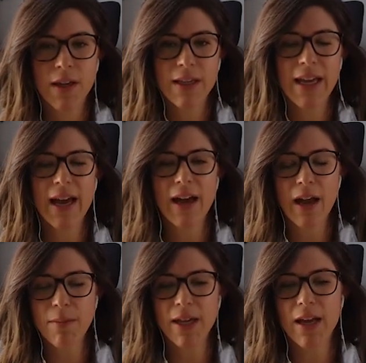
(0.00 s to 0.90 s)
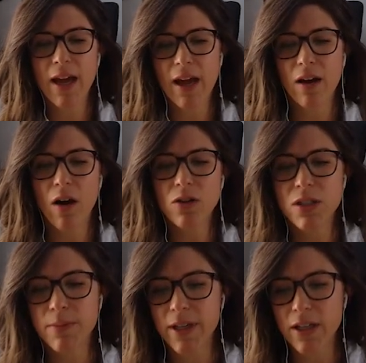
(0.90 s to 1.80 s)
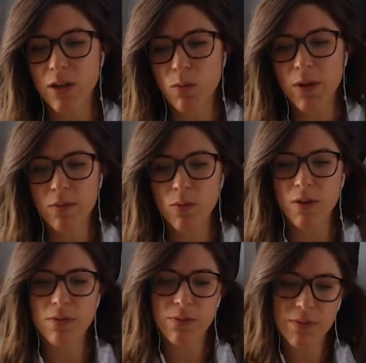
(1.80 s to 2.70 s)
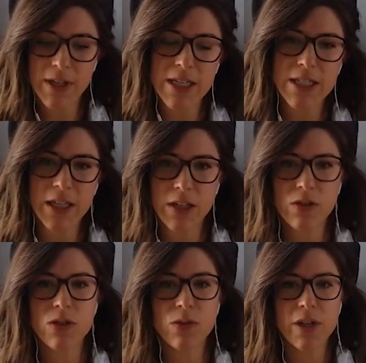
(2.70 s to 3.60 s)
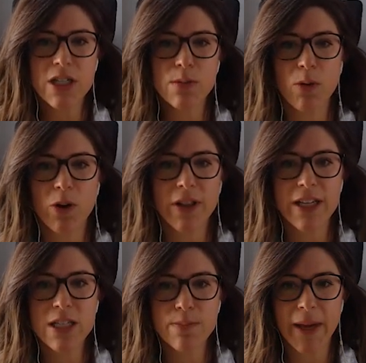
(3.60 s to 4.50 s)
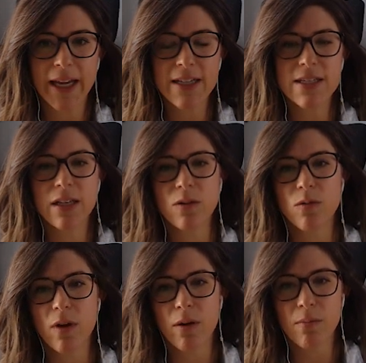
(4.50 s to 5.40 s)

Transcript: Yeah, I mean, ultimately, we've continued to explore this space and